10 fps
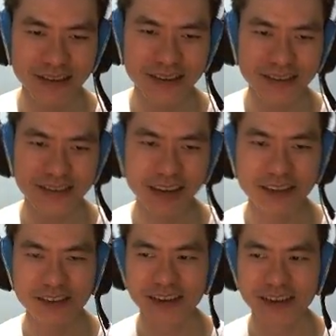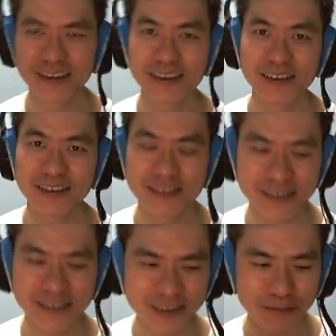stage
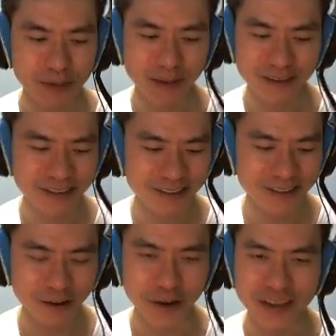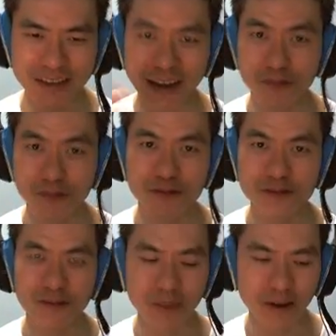simply by creating dark runes
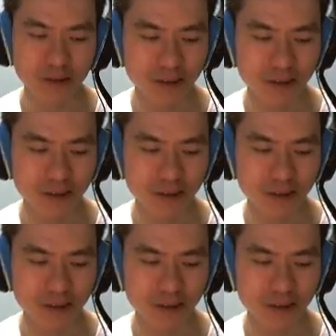of my own.